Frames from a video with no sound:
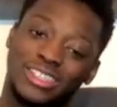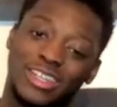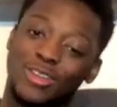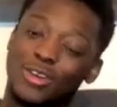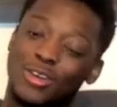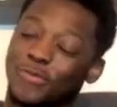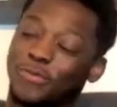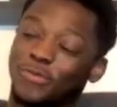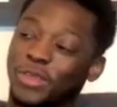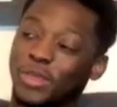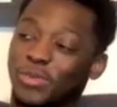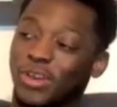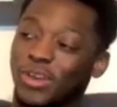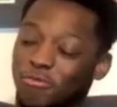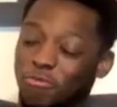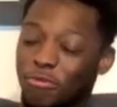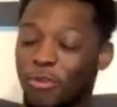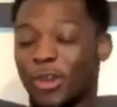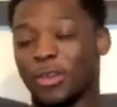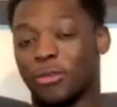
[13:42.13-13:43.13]
a lot of people I
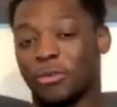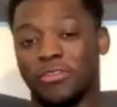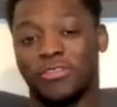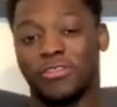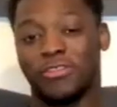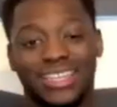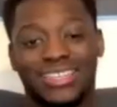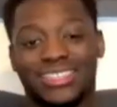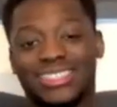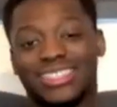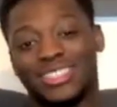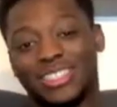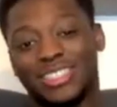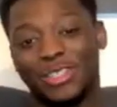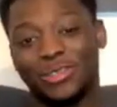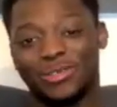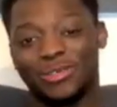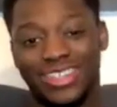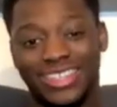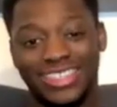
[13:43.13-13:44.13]
spoke with, that's
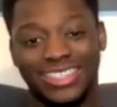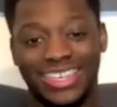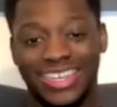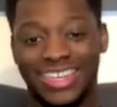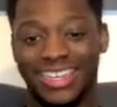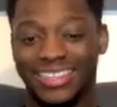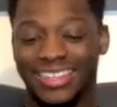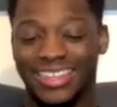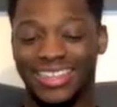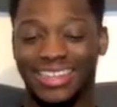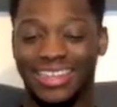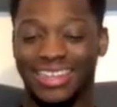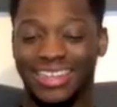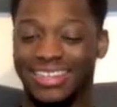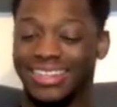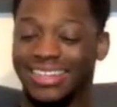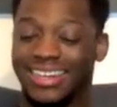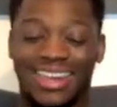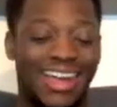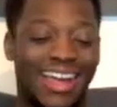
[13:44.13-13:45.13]
literally what they're saying. They're
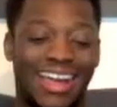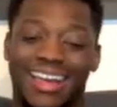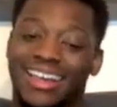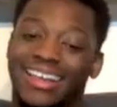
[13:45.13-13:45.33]
like, nah,